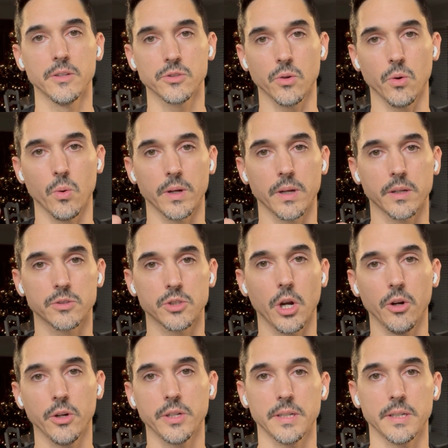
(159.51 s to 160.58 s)
So
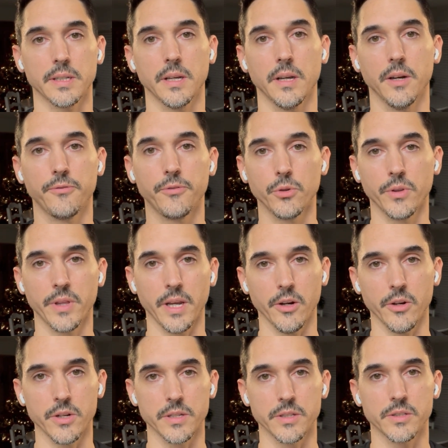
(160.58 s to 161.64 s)
target a few of the
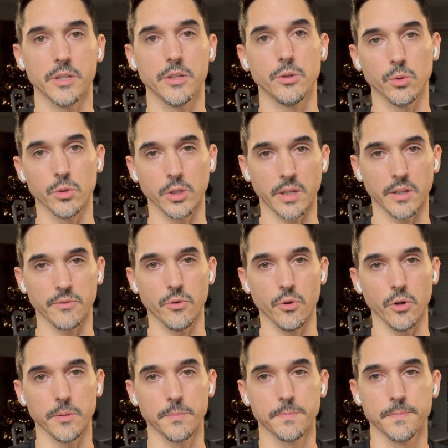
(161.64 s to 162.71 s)
areas you're looking for.